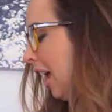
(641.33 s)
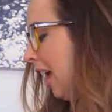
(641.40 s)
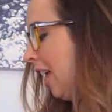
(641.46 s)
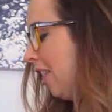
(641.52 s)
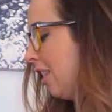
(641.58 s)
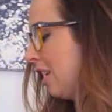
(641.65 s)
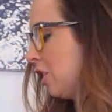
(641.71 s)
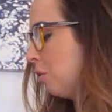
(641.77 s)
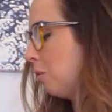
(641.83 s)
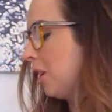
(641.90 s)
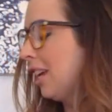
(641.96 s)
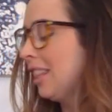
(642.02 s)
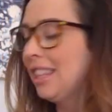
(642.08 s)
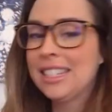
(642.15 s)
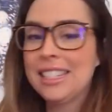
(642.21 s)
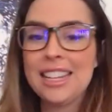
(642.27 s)
And then you will
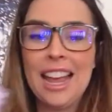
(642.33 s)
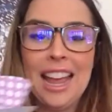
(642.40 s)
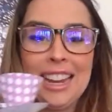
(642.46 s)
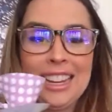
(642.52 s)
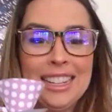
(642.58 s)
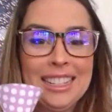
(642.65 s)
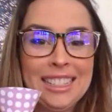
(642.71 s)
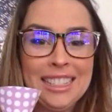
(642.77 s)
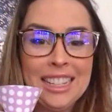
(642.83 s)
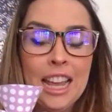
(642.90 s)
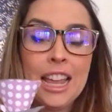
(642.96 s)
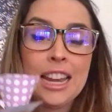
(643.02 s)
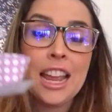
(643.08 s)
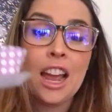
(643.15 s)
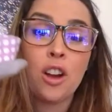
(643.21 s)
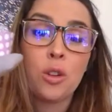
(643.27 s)
get this guy.
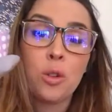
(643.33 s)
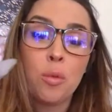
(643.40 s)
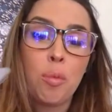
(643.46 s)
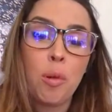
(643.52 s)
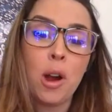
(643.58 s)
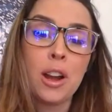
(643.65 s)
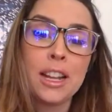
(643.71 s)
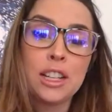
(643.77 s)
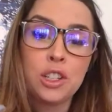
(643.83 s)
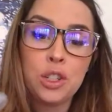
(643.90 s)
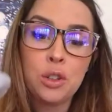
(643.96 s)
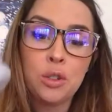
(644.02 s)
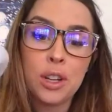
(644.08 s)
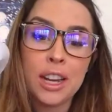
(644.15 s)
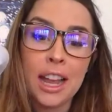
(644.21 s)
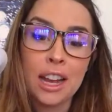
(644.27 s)
Now, cool part is
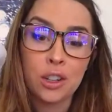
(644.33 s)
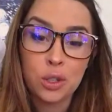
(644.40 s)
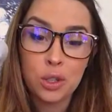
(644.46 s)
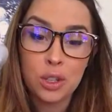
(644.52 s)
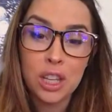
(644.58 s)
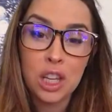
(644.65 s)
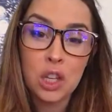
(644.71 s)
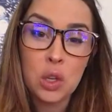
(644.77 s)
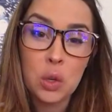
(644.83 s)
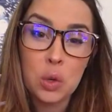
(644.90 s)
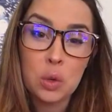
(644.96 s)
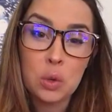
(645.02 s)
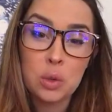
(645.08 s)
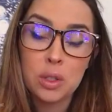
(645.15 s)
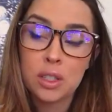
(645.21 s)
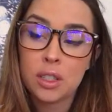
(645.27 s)
you can actually
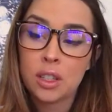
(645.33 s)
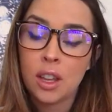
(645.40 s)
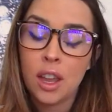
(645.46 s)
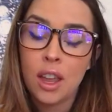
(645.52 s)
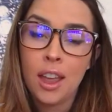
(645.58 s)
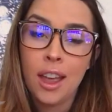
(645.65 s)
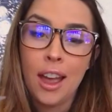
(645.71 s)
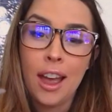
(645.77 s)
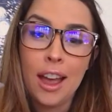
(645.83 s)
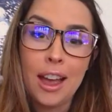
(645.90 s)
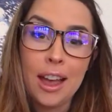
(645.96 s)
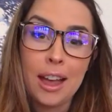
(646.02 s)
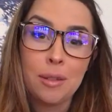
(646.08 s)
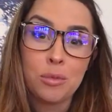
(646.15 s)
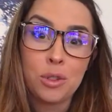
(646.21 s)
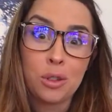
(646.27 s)
use
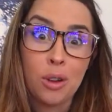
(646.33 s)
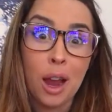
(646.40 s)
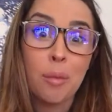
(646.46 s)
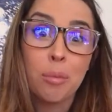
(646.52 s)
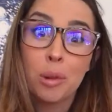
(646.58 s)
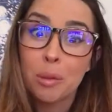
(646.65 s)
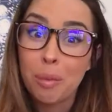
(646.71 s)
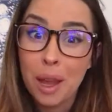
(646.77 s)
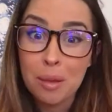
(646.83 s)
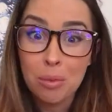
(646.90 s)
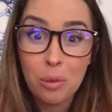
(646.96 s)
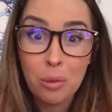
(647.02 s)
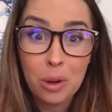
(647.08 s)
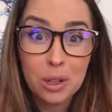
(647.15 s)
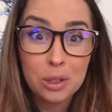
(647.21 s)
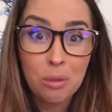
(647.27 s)
scrapbook paper
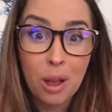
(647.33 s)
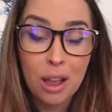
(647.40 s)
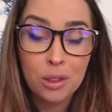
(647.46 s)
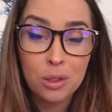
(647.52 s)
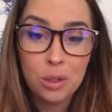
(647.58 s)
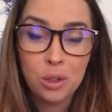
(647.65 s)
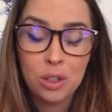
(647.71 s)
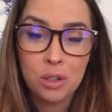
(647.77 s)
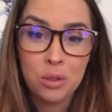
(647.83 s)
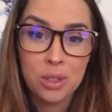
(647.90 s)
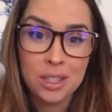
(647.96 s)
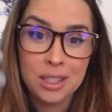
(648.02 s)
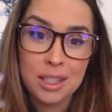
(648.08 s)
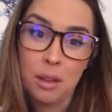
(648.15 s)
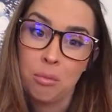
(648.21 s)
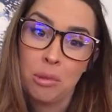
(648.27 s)
works well. So you can use the
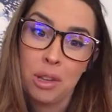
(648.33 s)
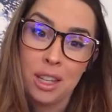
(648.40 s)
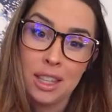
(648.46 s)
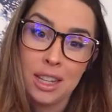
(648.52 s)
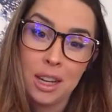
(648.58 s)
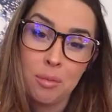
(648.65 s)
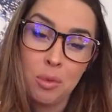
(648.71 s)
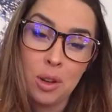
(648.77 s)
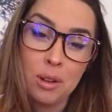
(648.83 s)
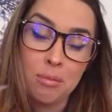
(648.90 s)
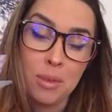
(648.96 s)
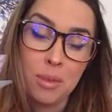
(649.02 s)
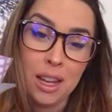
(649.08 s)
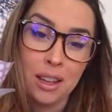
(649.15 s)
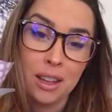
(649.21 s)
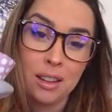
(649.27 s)
template that I put and
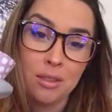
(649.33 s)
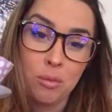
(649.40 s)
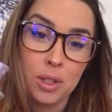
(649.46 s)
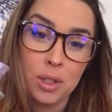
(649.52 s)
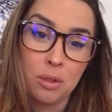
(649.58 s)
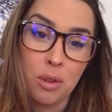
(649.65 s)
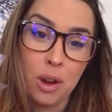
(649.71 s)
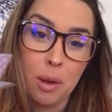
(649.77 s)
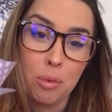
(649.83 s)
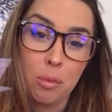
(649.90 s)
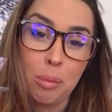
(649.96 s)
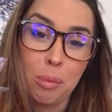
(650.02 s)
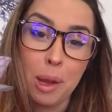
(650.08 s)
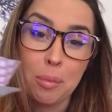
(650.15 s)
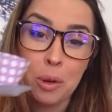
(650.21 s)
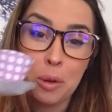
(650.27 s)
make it with scrapbook
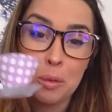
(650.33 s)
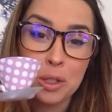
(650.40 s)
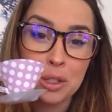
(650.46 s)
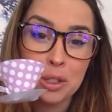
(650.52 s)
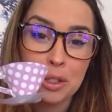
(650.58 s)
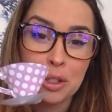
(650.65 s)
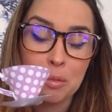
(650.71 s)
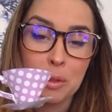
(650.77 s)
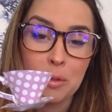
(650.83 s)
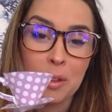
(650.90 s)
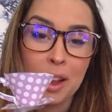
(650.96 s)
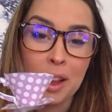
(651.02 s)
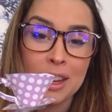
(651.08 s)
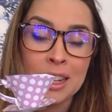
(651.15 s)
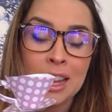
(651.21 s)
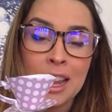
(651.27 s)
paper, which is super
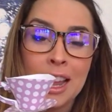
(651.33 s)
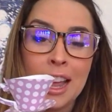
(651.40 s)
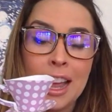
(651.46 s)
fun.